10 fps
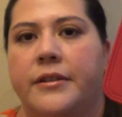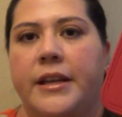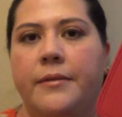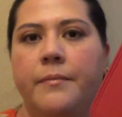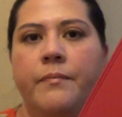
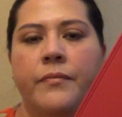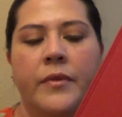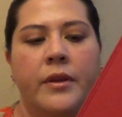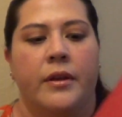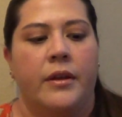30.
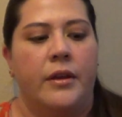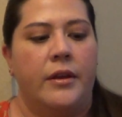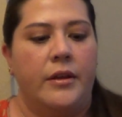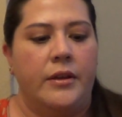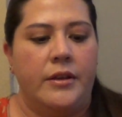
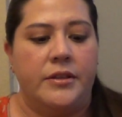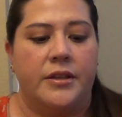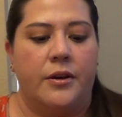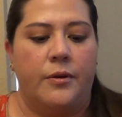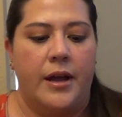
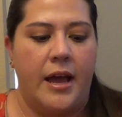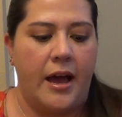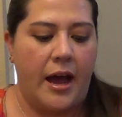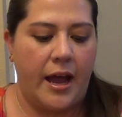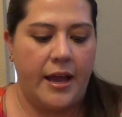So
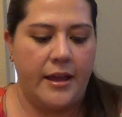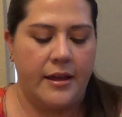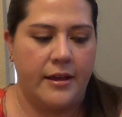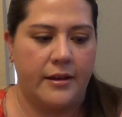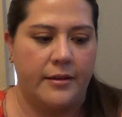I